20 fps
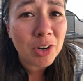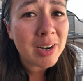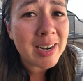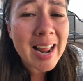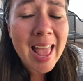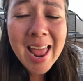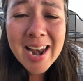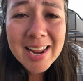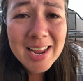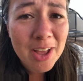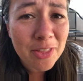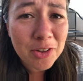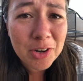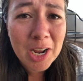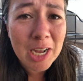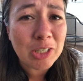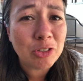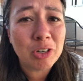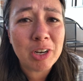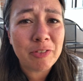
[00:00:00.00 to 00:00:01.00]
you're in any other
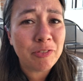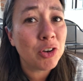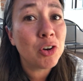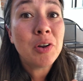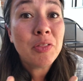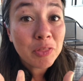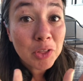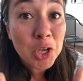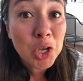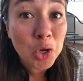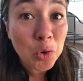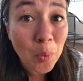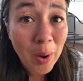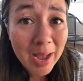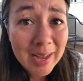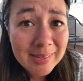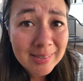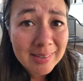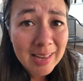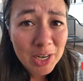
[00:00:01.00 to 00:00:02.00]
country, if you're in the
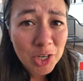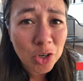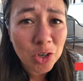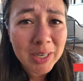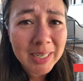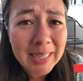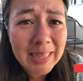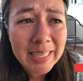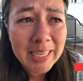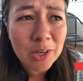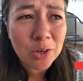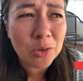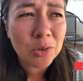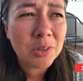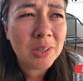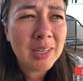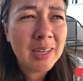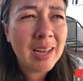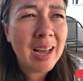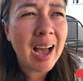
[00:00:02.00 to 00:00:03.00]
US and you're
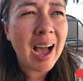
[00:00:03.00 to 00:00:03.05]
illegal,